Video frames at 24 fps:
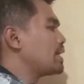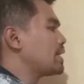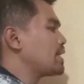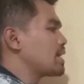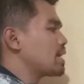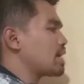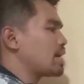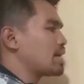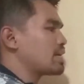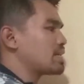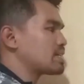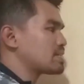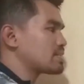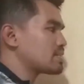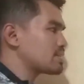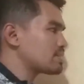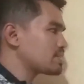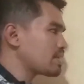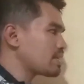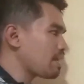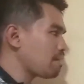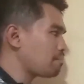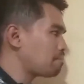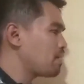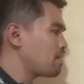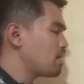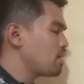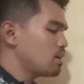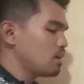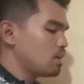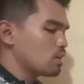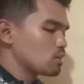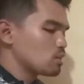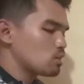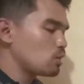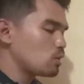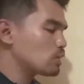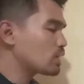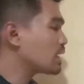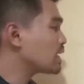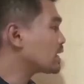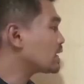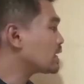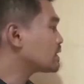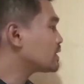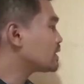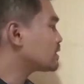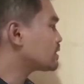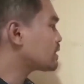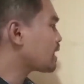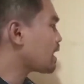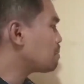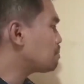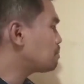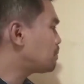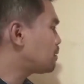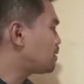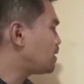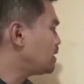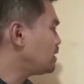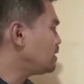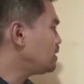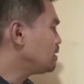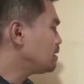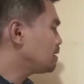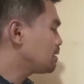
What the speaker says: here are just the same. So looking at the table,